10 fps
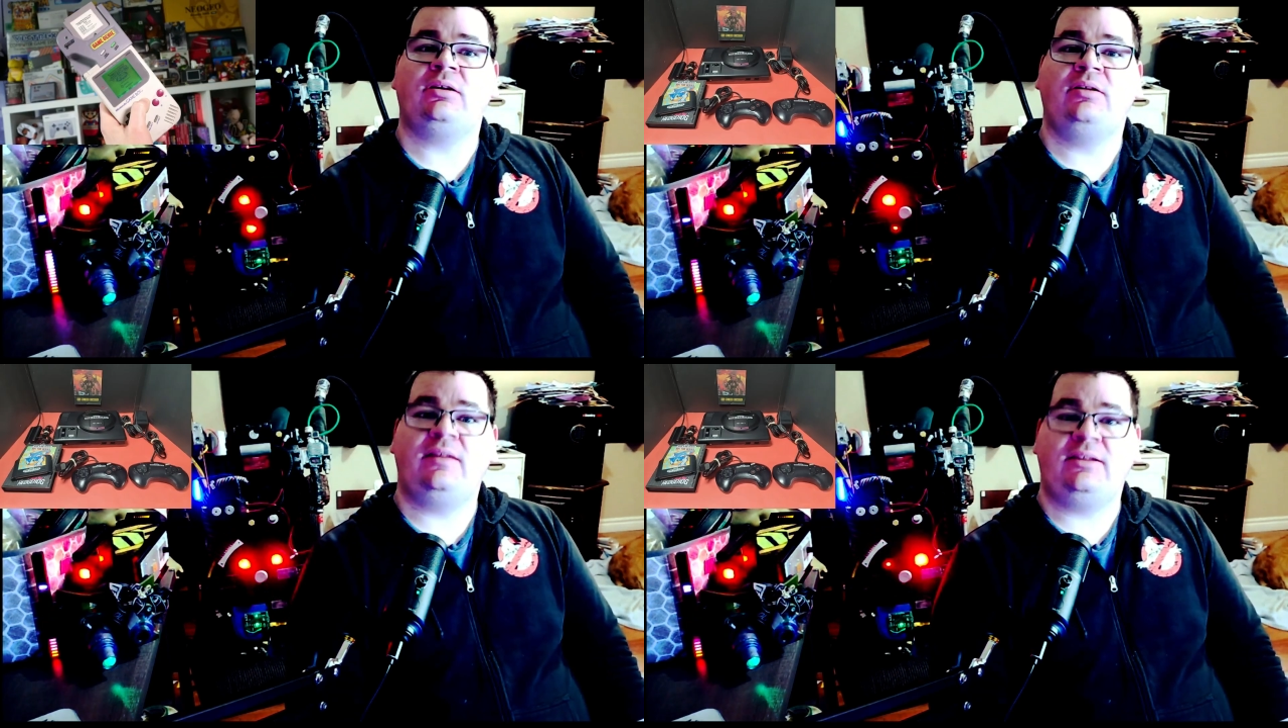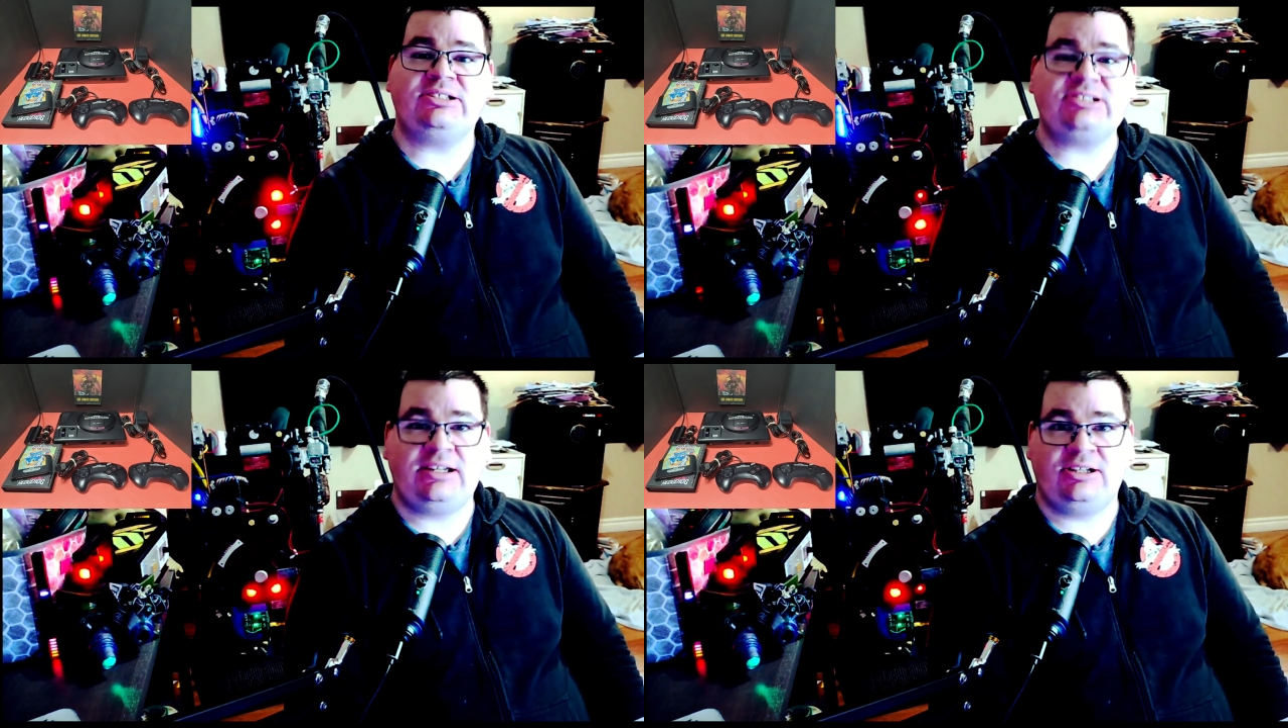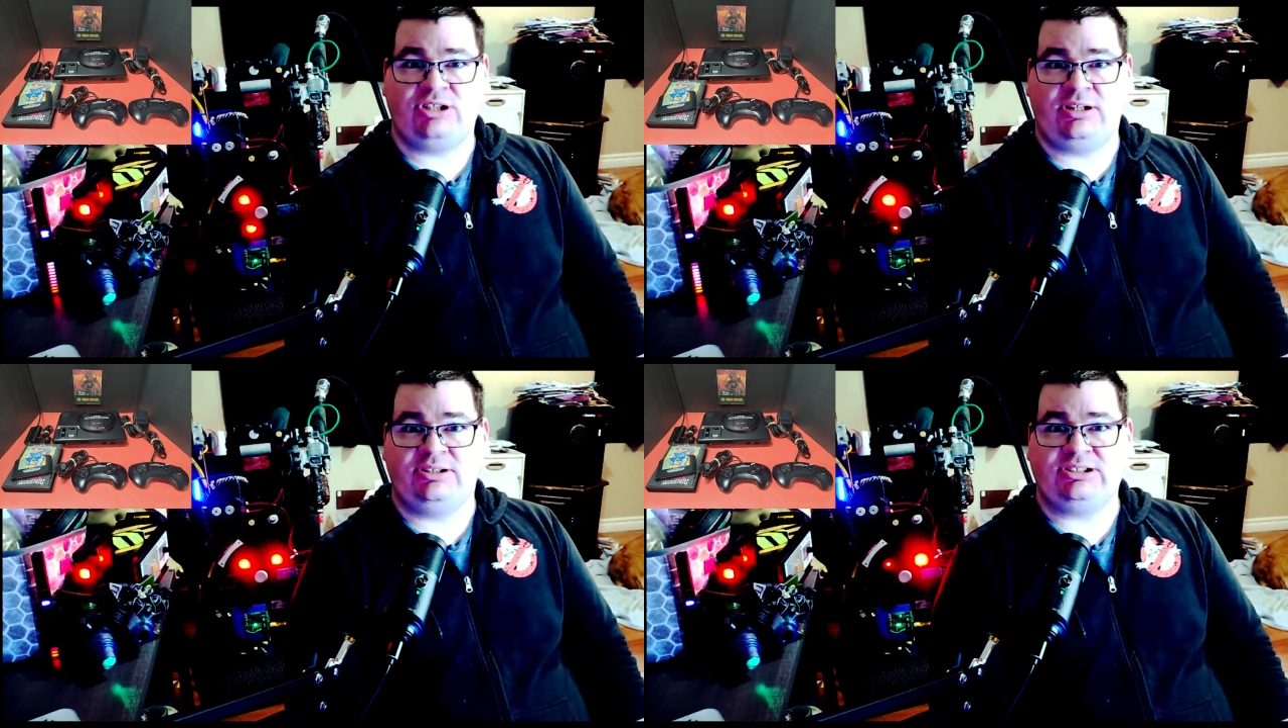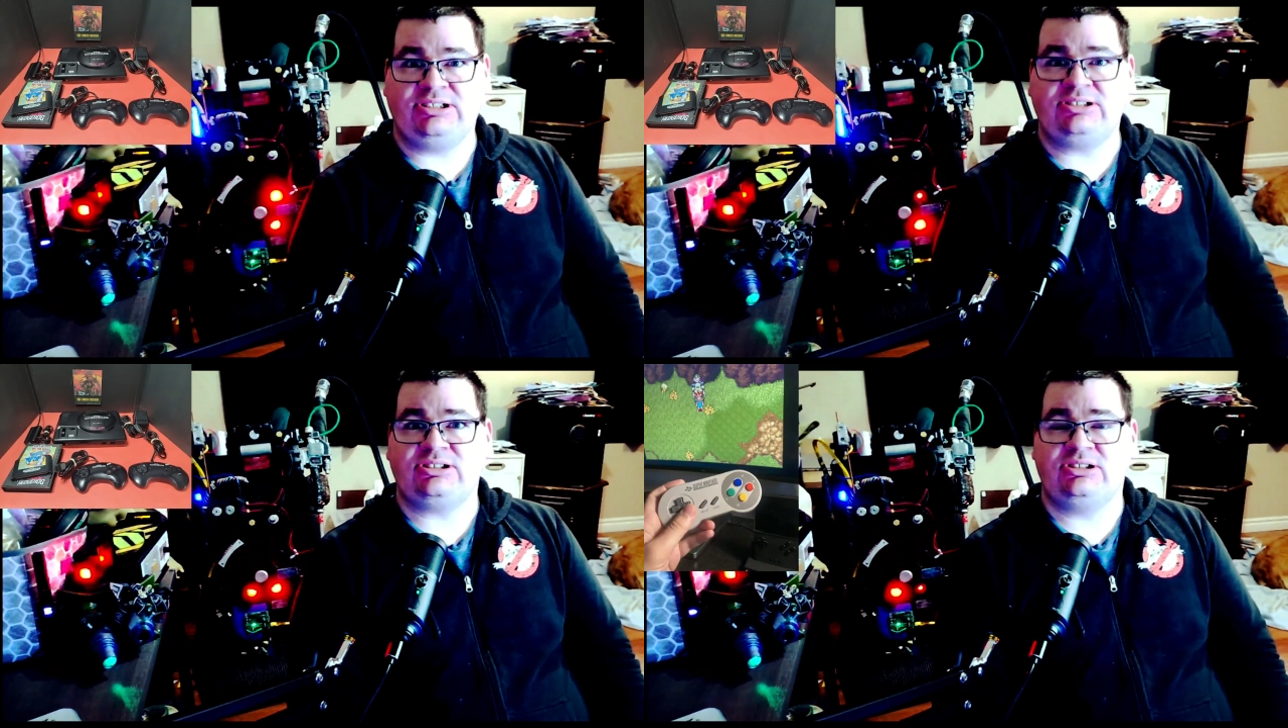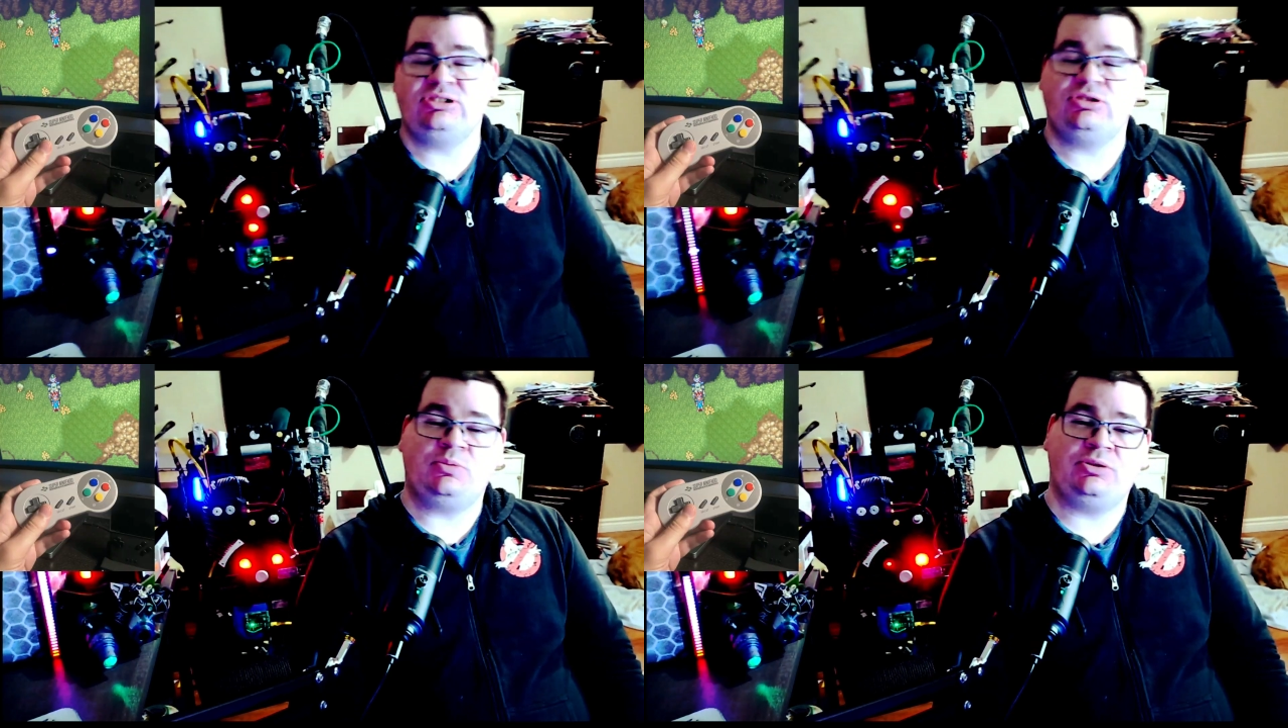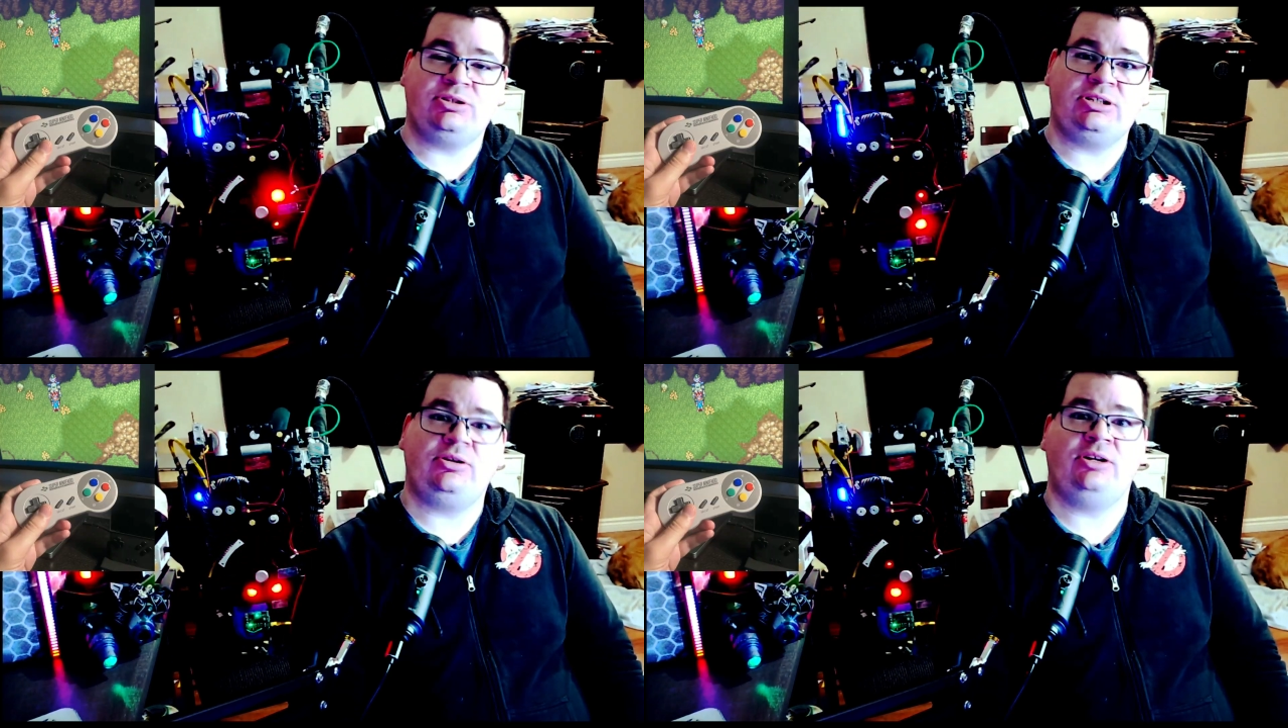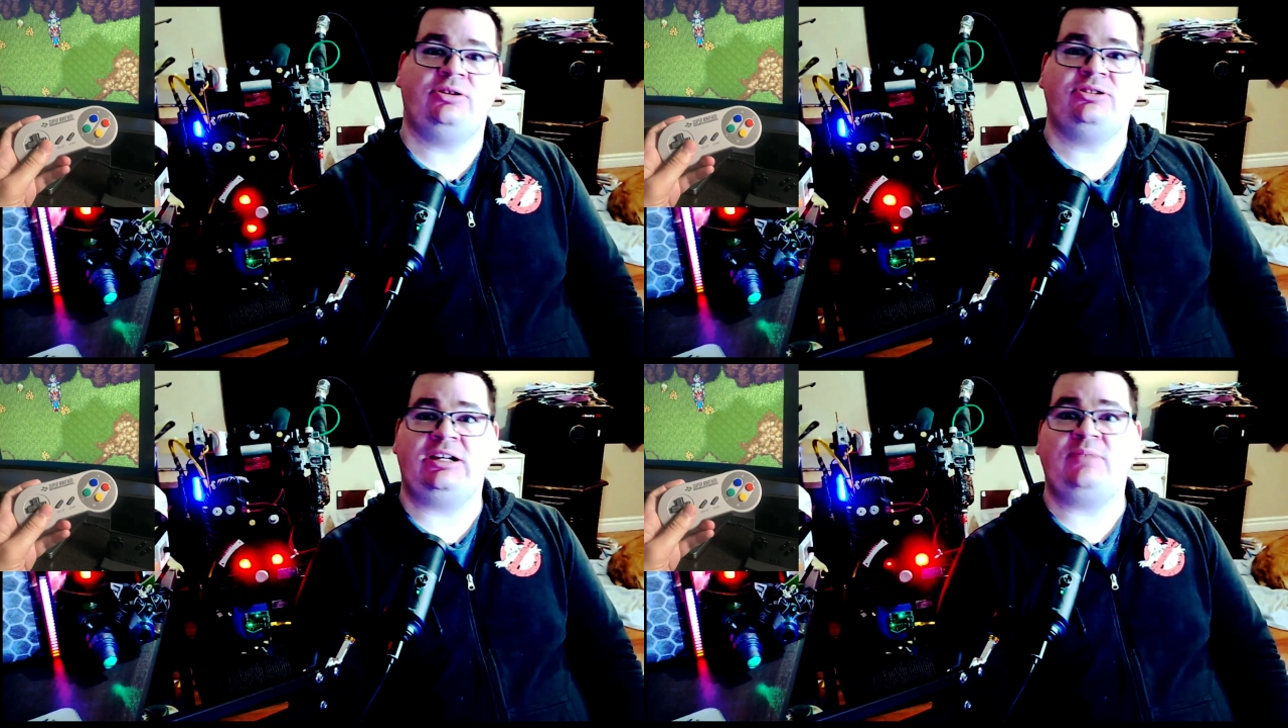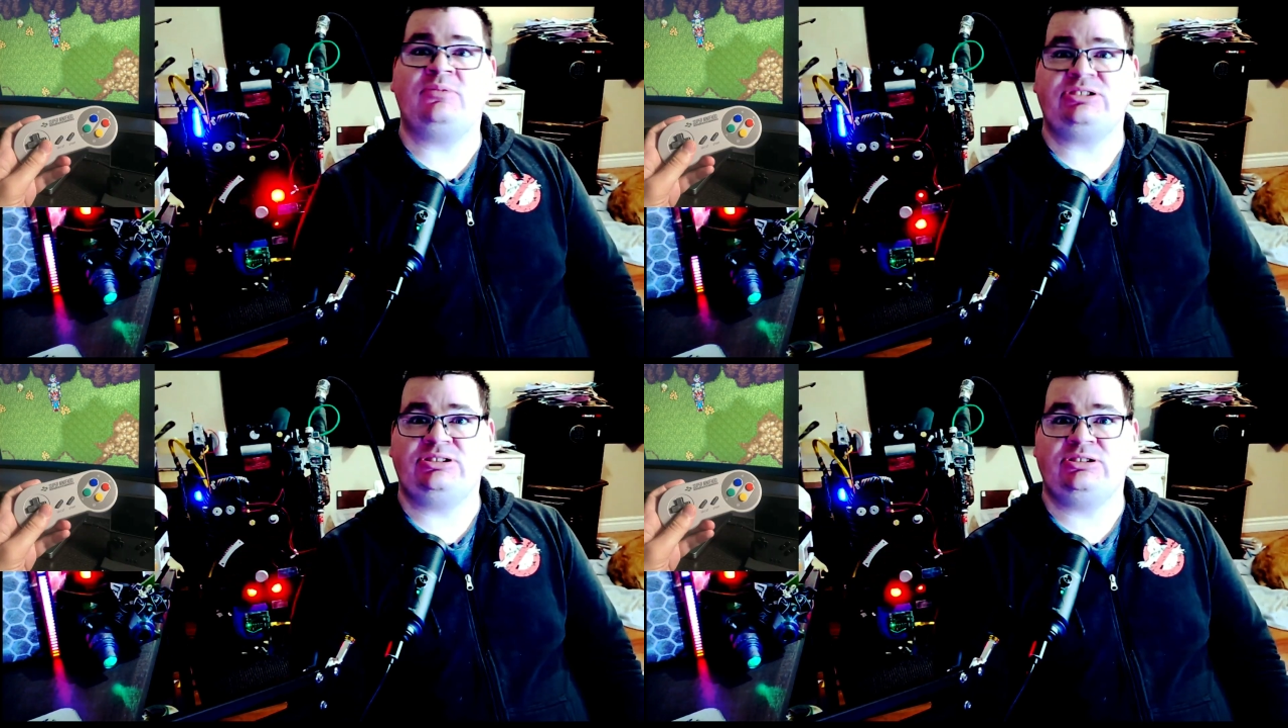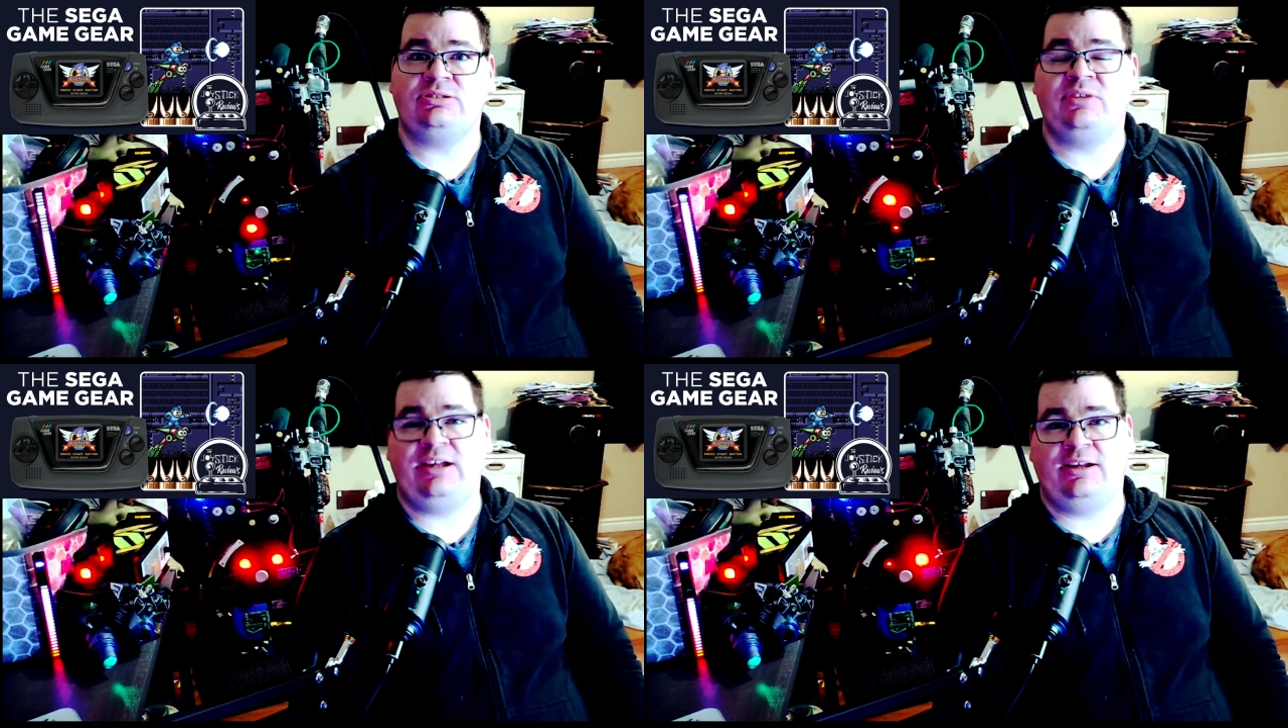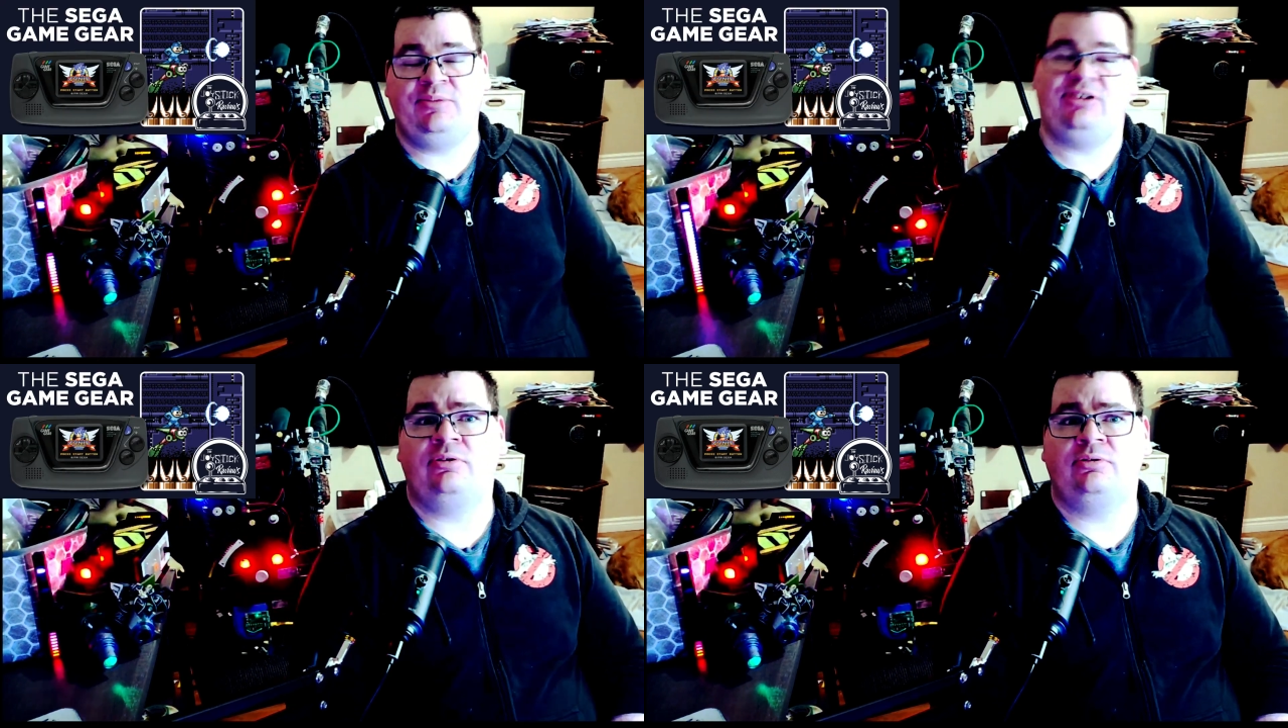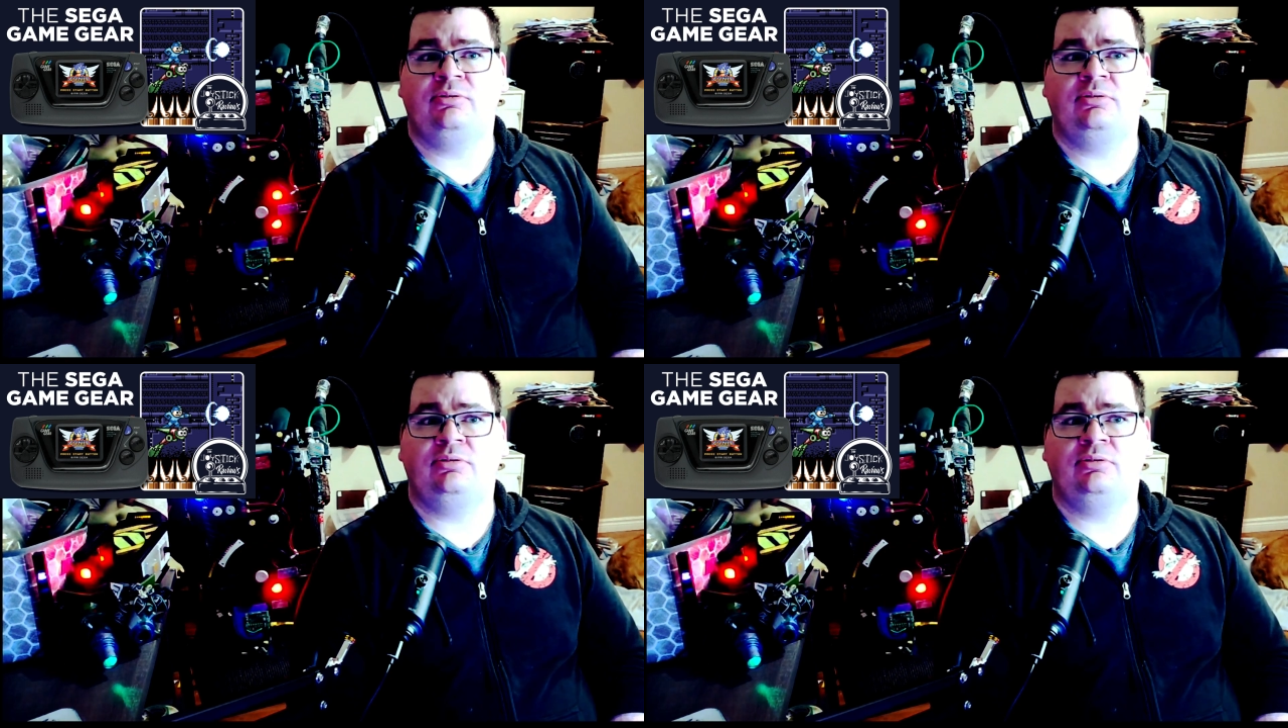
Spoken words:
then the Sega Genesis, the Super Nintendo Entertainment System, the Game Gear,